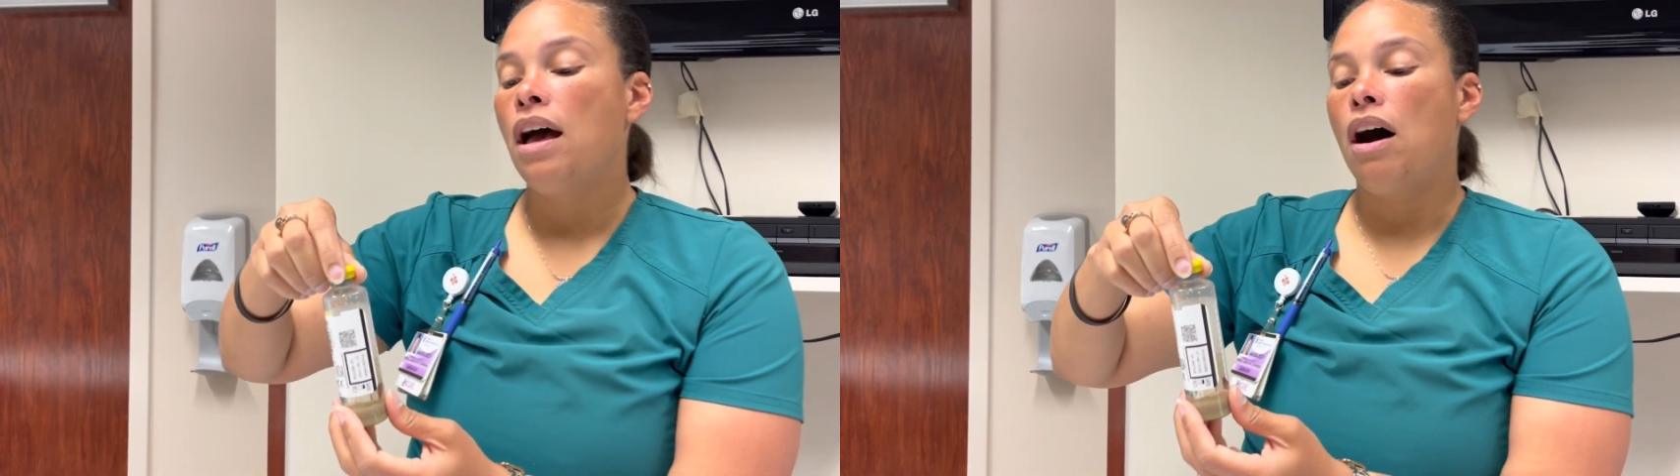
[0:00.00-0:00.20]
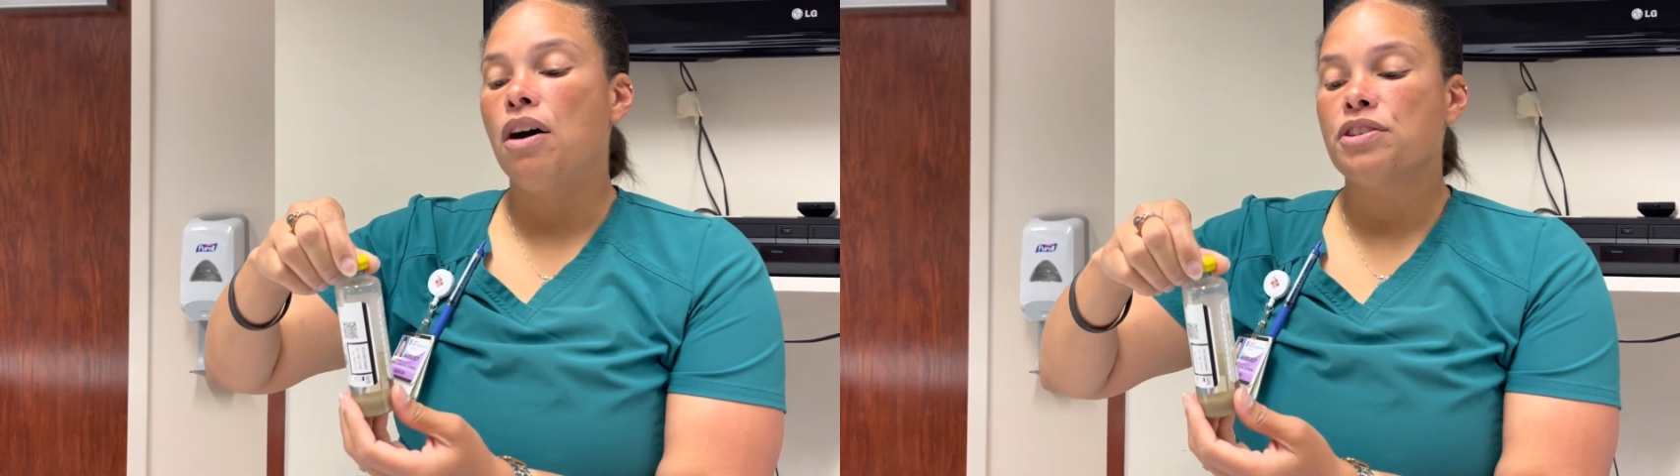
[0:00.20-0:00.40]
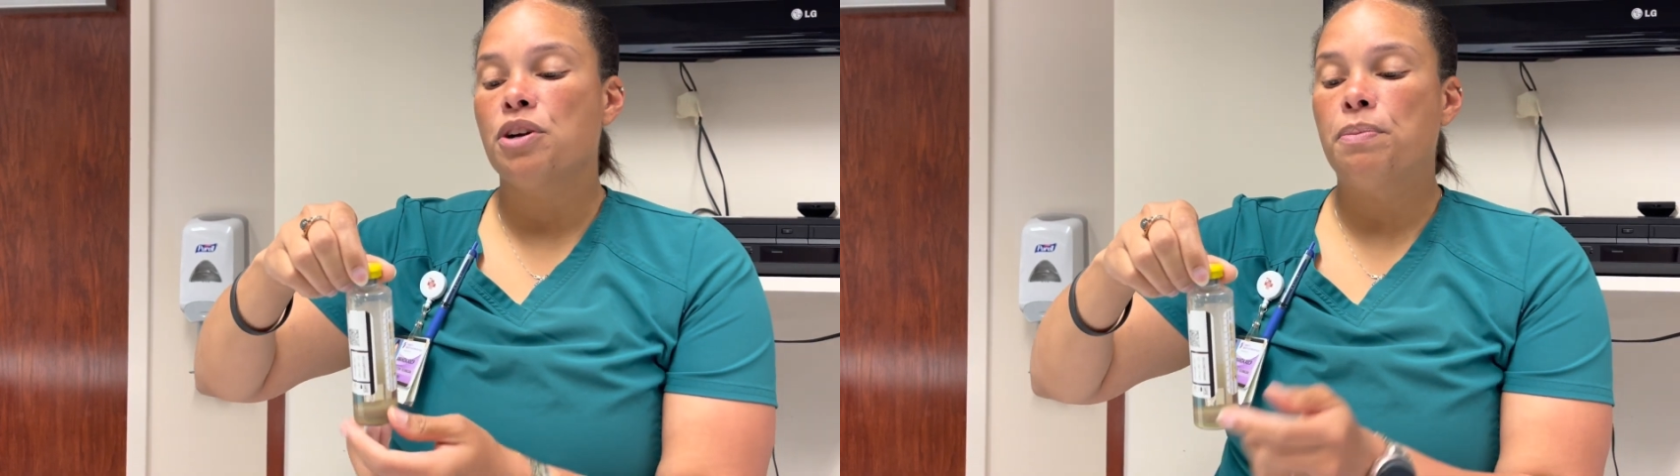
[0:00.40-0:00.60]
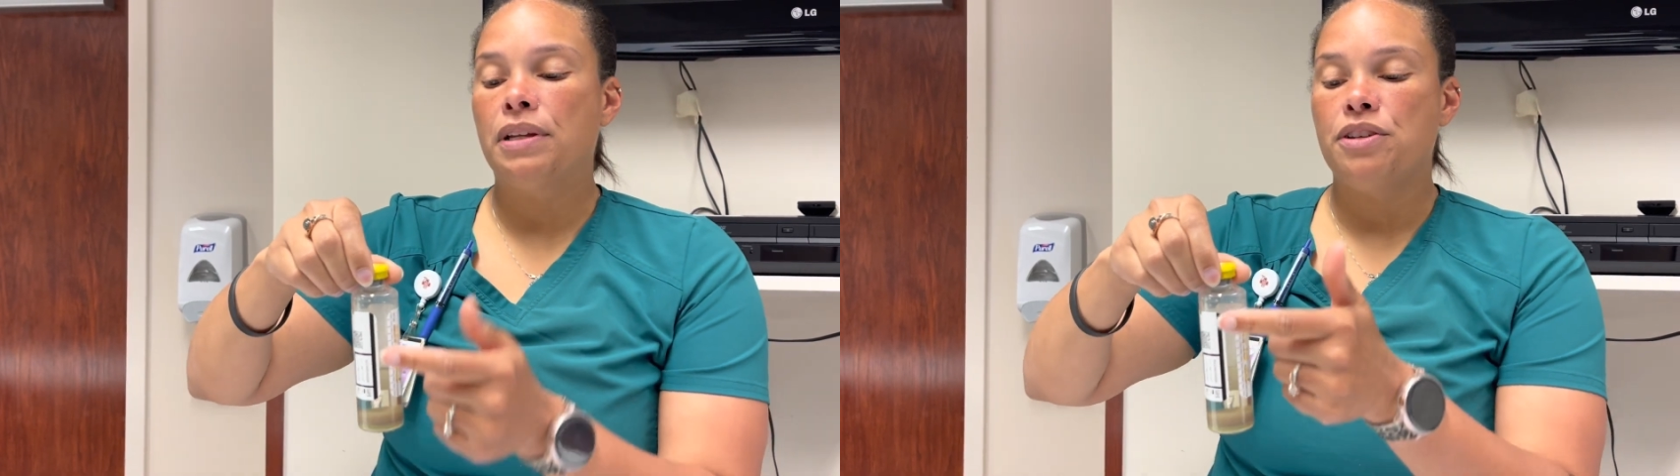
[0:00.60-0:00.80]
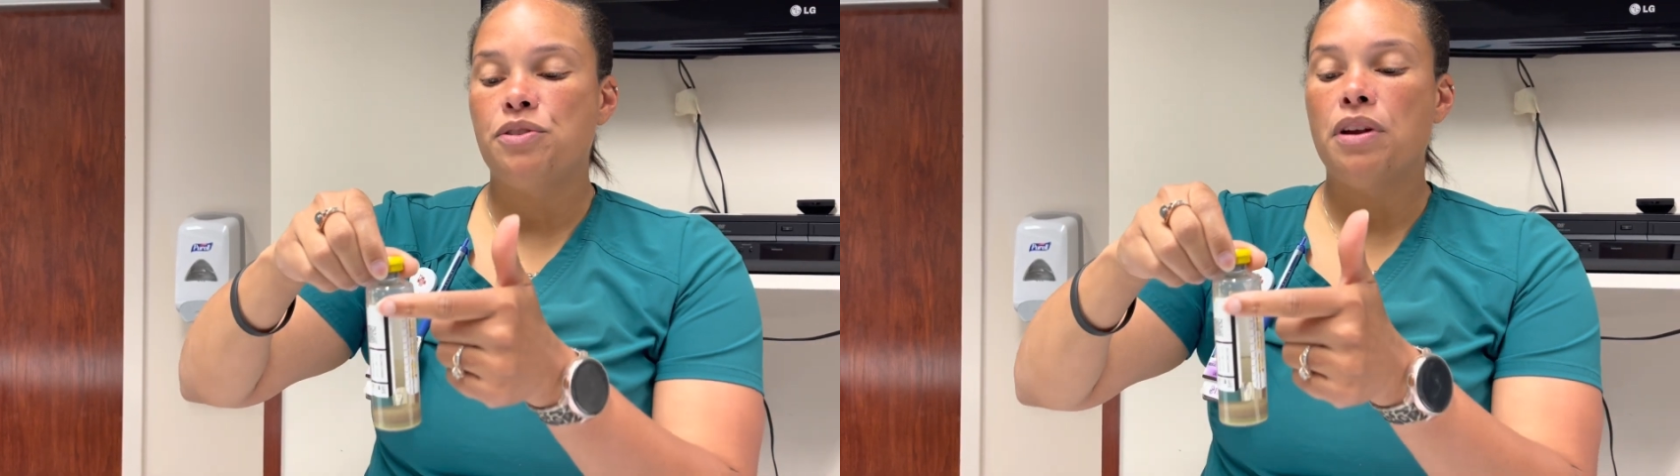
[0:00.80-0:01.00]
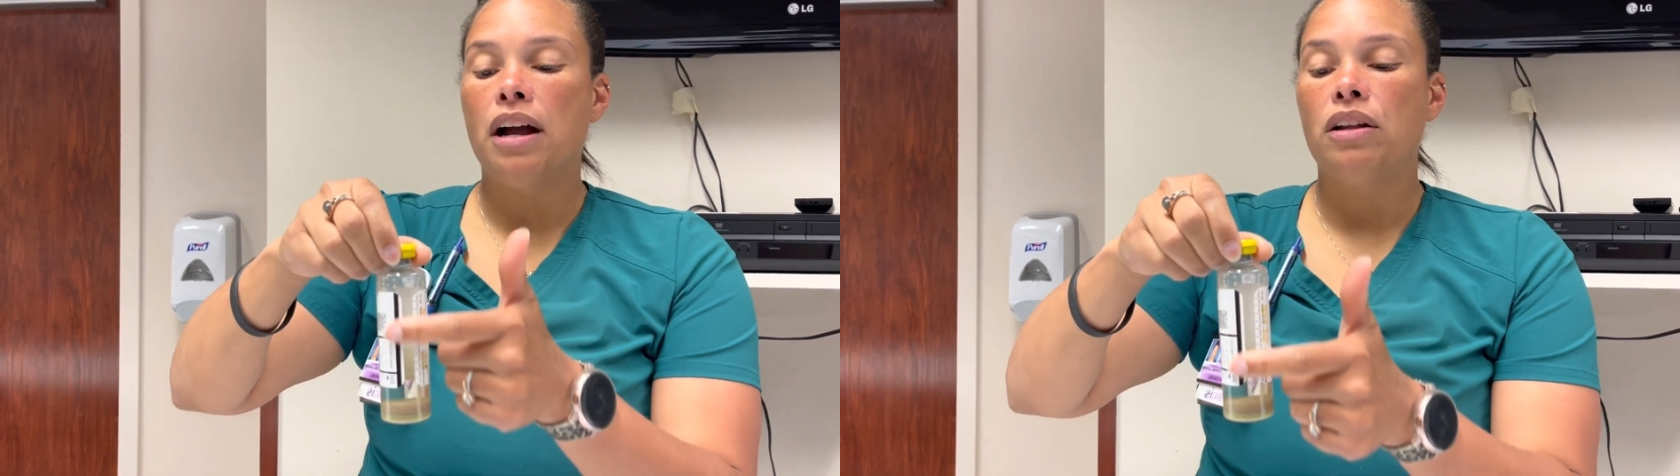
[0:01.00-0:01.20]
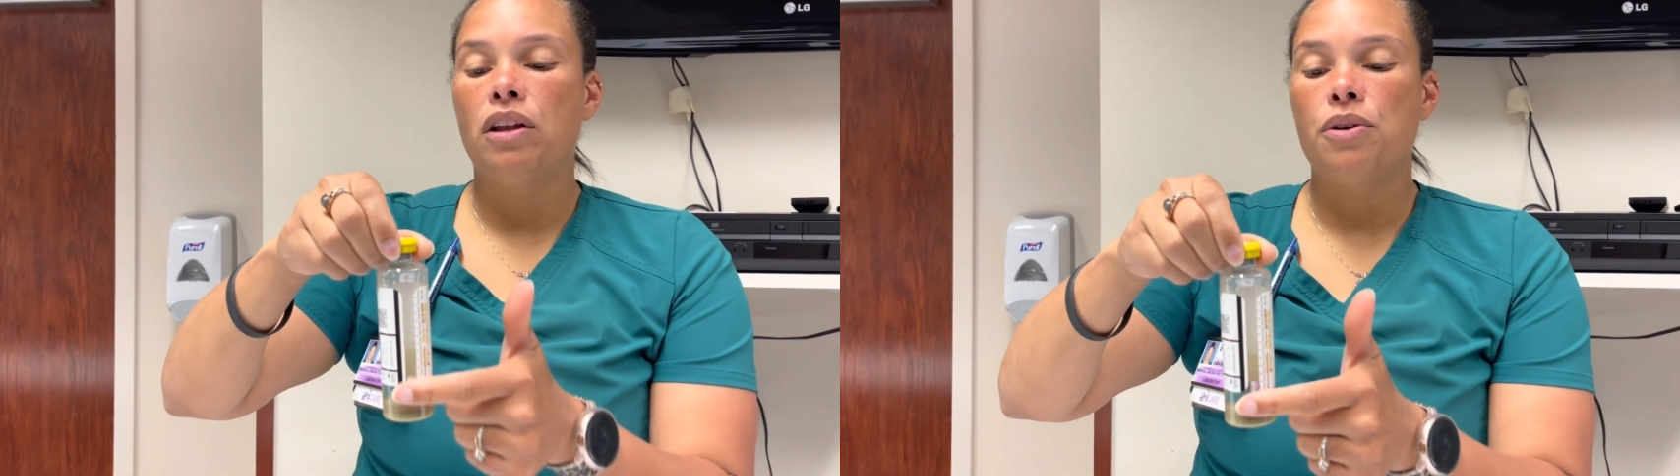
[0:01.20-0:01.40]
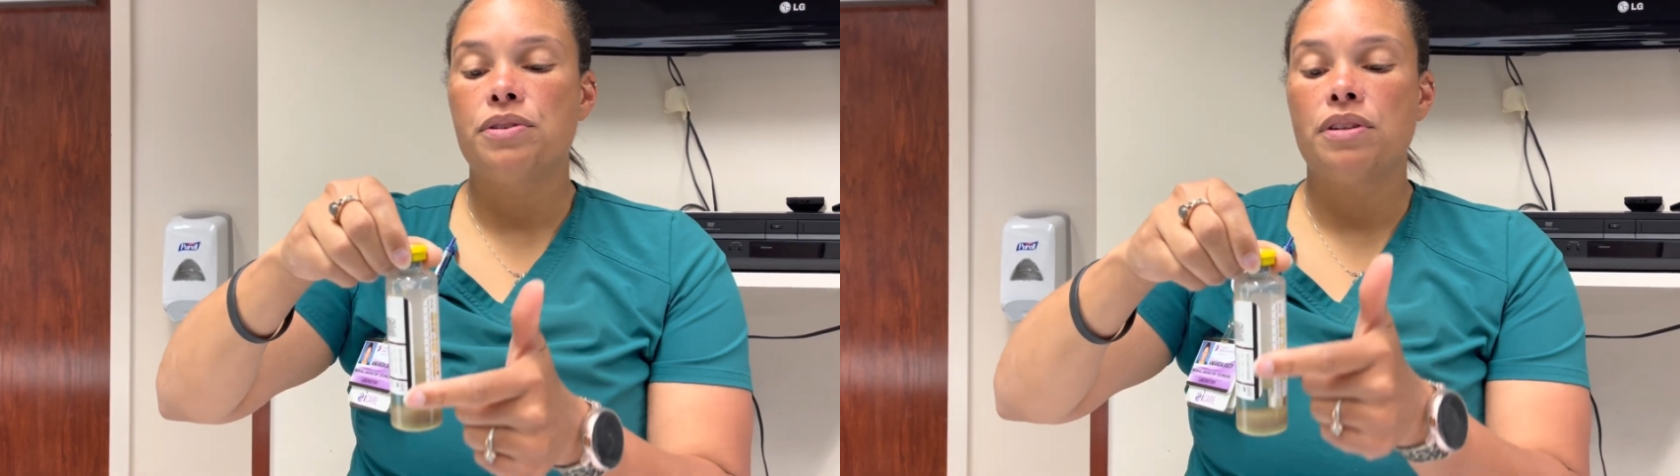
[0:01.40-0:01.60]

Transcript: Also, please do not close